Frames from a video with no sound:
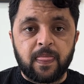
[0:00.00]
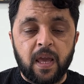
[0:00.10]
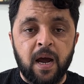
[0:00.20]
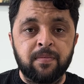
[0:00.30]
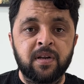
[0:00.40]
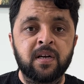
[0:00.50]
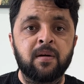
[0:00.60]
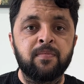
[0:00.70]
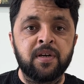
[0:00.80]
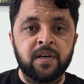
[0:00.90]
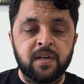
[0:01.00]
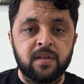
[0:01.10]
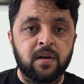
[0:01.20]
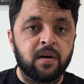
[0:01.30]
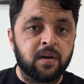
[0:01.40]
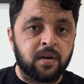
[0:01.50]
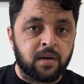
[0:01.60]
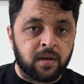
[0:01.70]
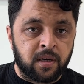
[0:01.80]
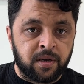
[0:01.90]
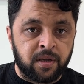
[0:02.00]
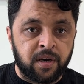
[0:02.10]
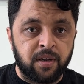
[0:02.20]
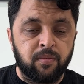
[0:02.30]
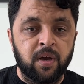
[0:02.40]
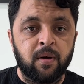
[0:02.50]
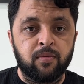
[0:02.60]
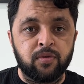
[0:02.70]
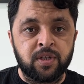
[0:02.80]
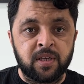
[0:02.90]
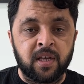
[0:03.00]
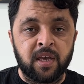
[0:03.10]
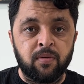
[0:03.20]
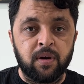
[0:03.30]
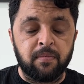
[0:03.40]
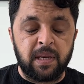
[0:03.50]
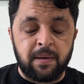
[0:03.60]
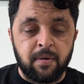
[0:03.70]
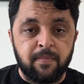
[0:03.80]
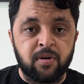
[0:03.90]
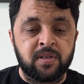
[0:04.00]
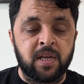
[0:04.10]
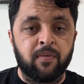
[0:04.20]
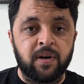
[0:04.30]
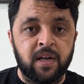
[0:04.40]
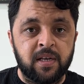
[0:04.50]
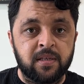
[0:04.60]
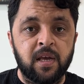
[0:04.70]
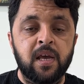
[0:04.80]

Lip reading: After completing the concreting, we have to check the curing minimum for 7 days.